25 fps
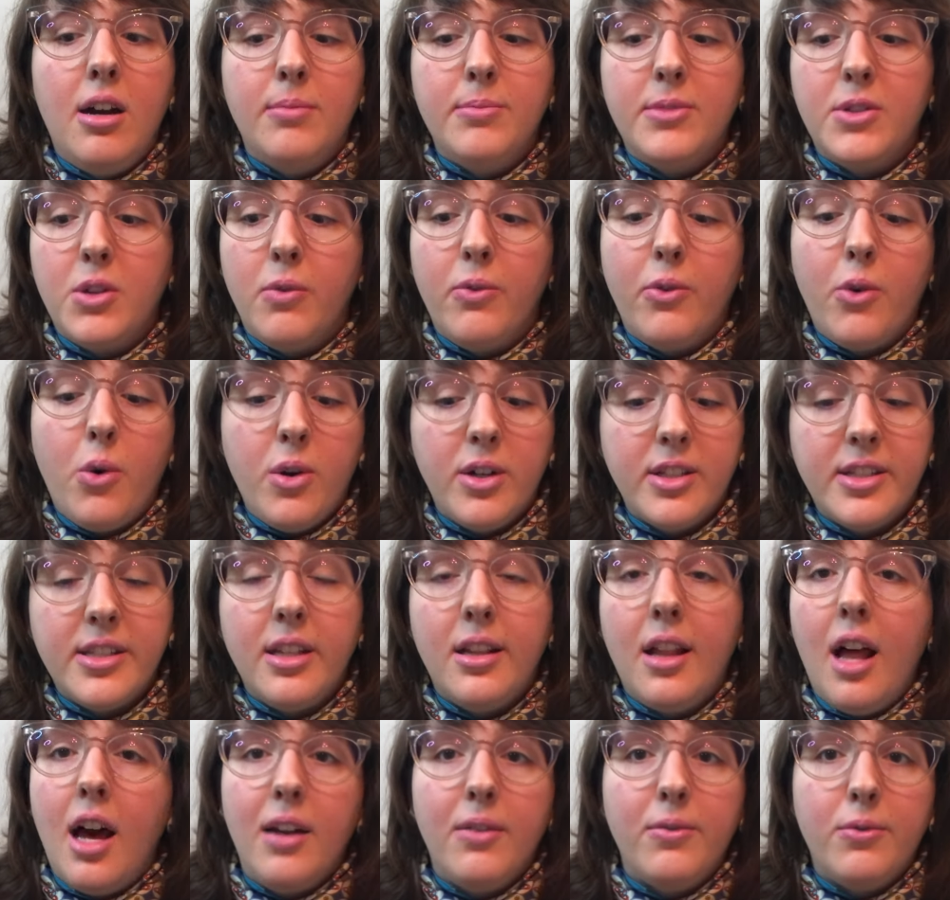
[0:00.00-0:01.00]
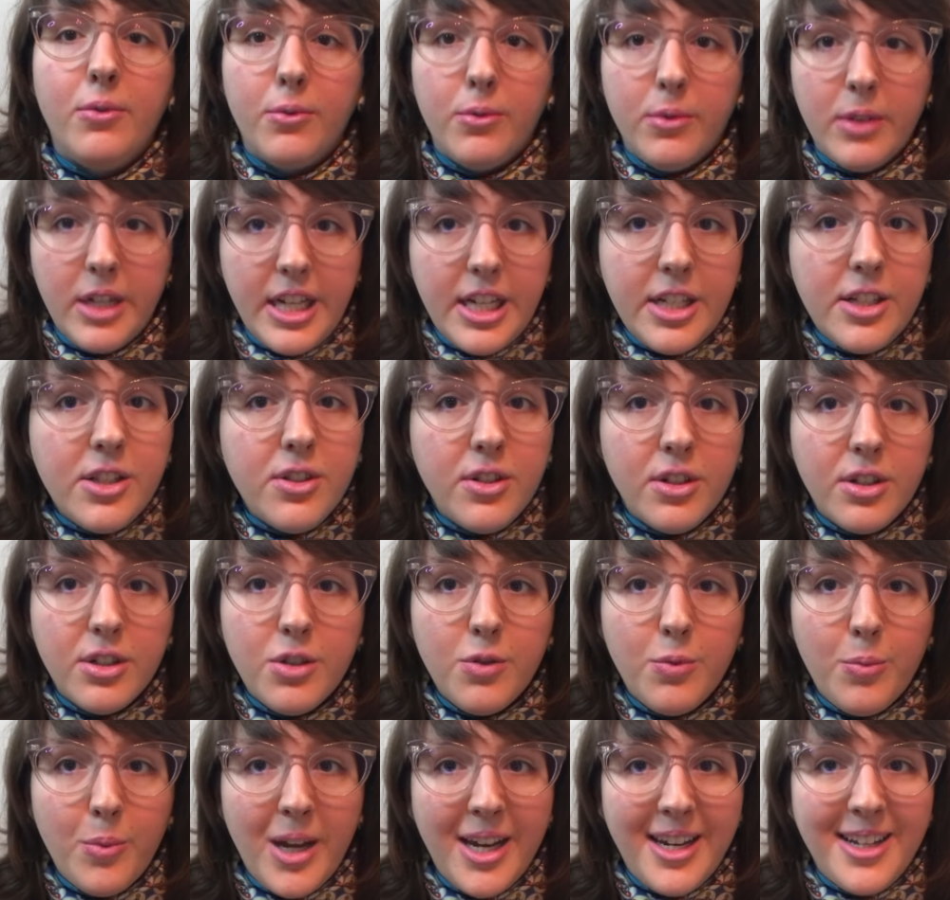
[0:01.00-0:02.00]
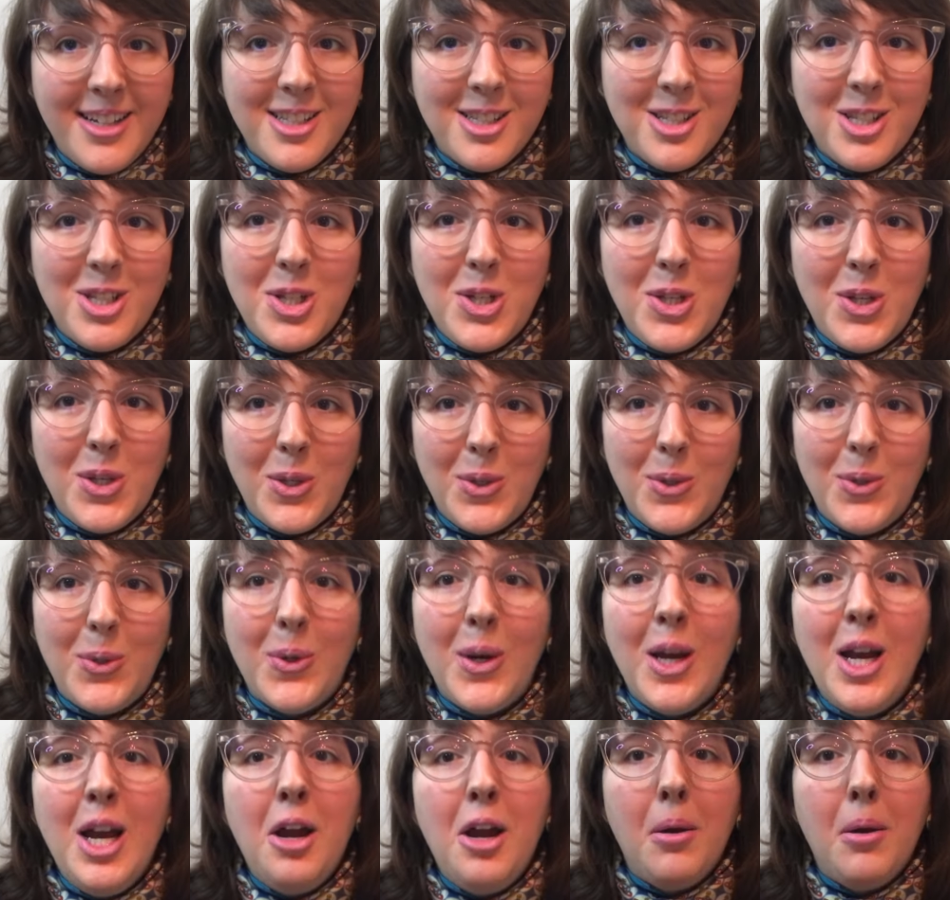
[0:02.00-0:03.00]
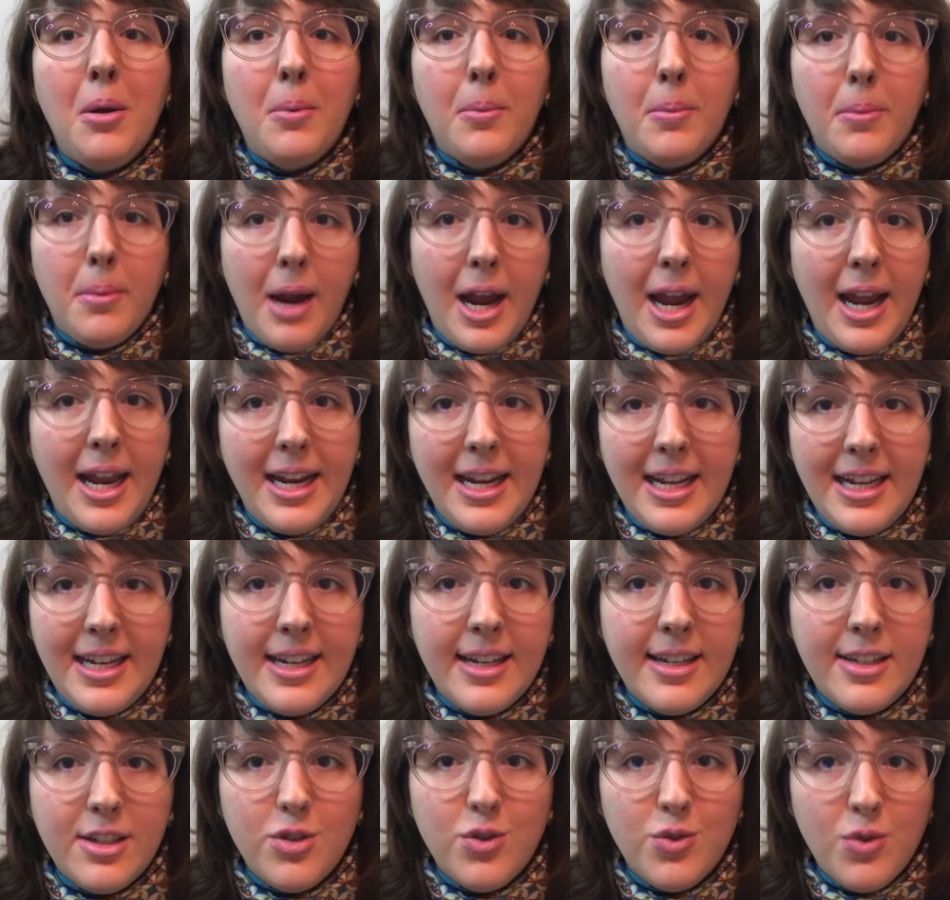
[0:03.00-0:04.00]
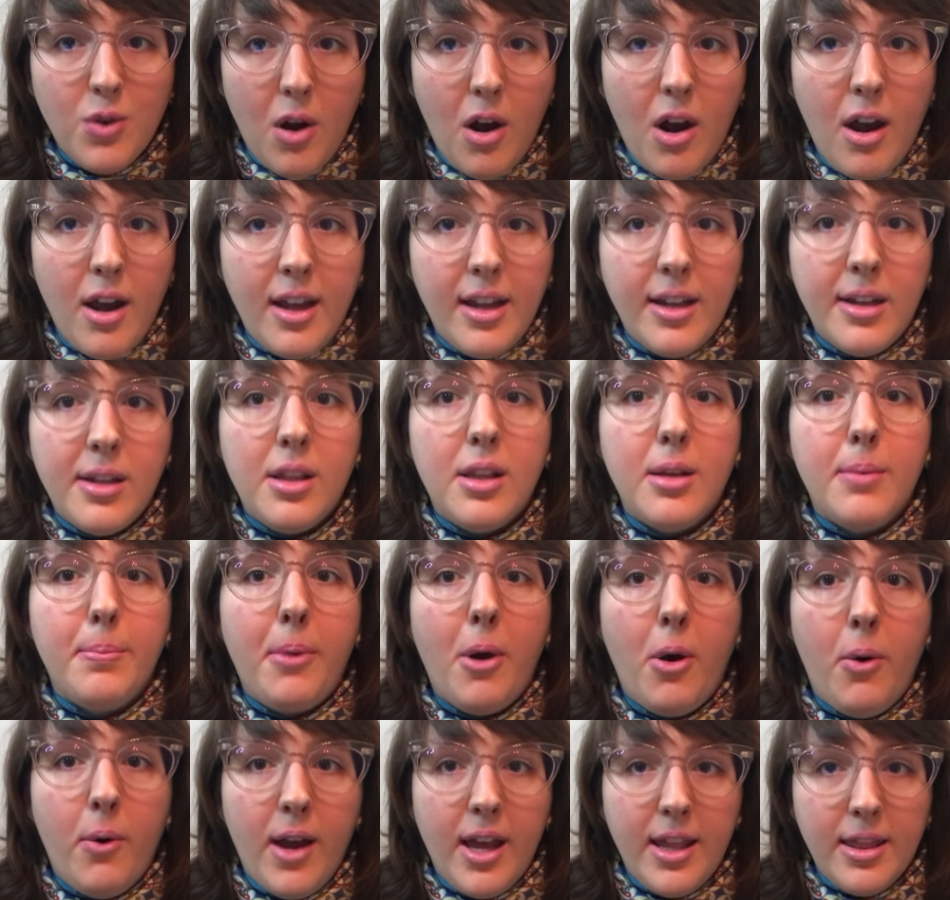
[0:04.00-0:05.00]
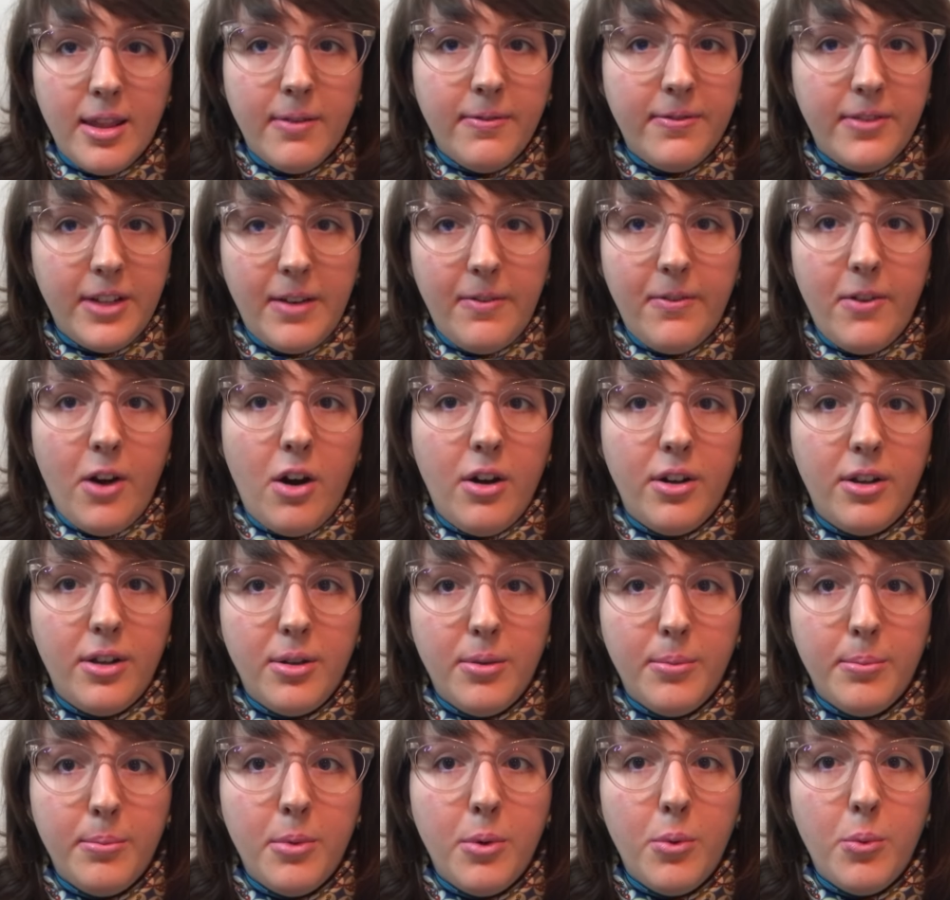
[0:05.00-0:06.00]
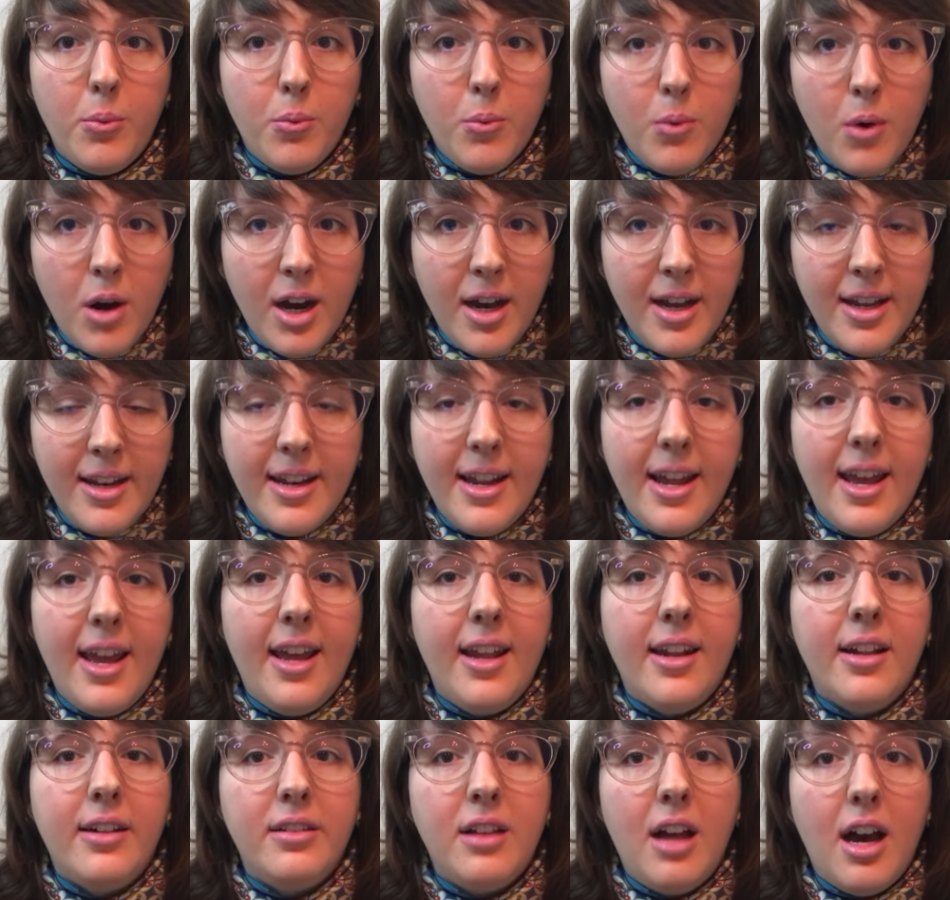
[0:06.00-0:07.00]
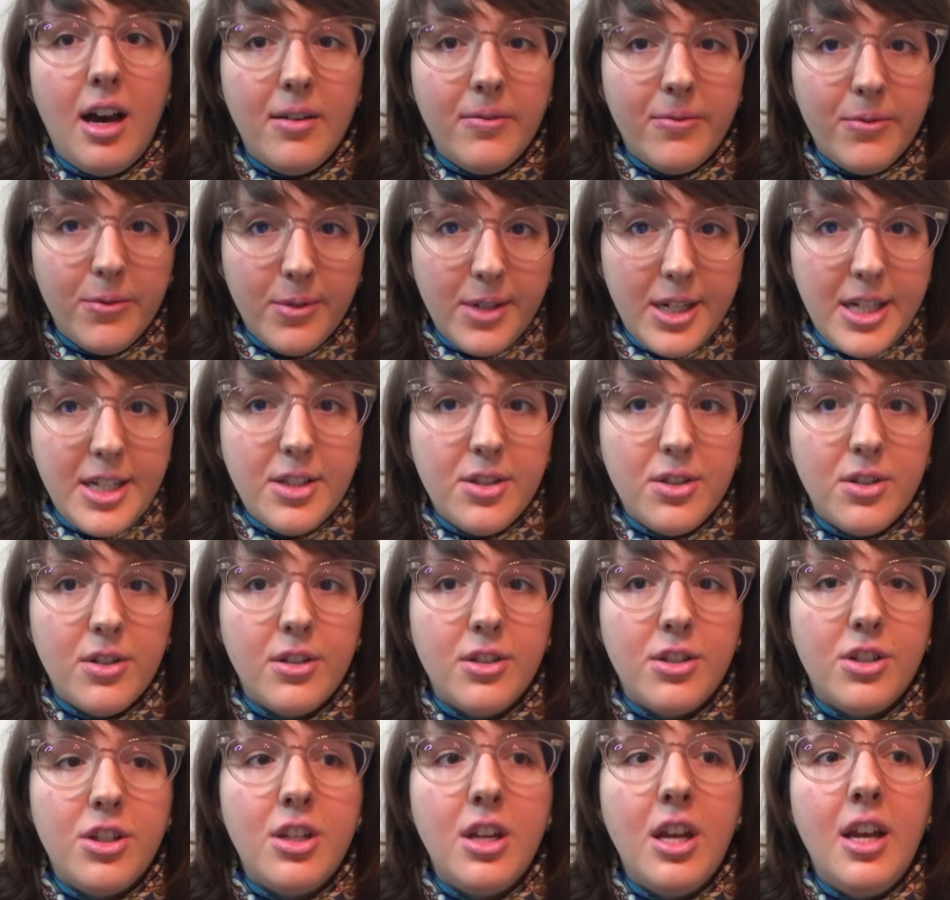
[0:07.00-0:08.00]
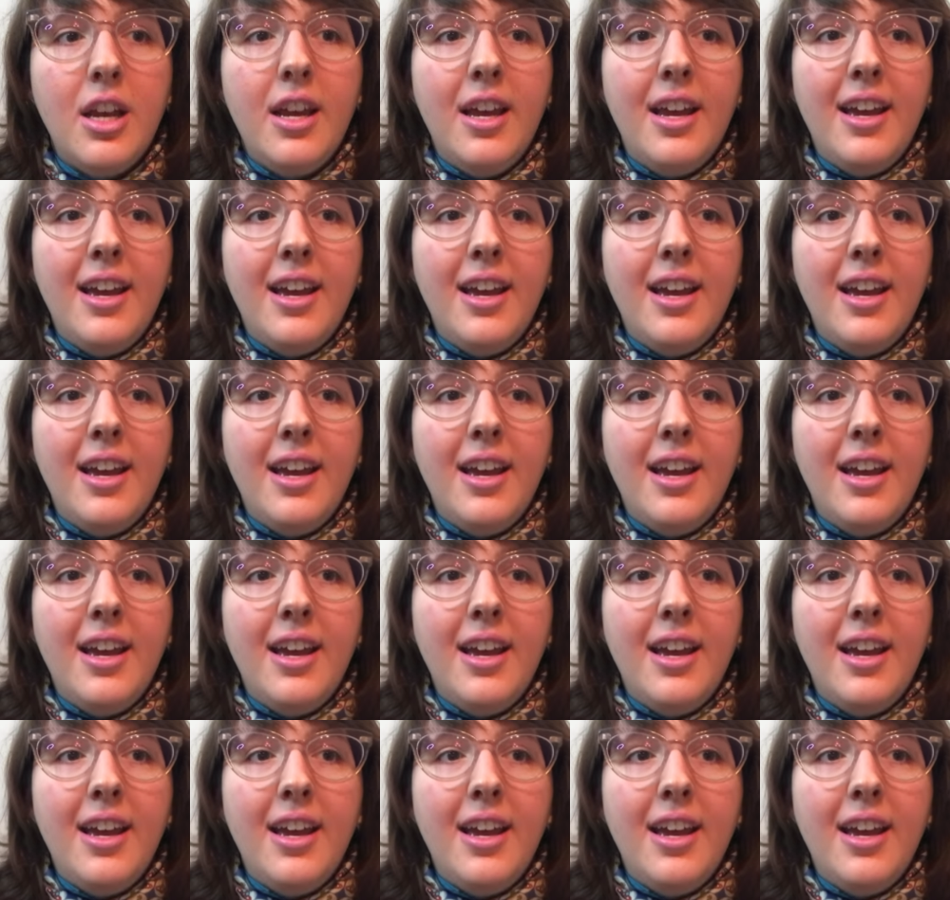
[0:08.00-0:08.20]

so of course a lot of research went into writing and drawing The Poet and the Flea Volume 1, and a lot of research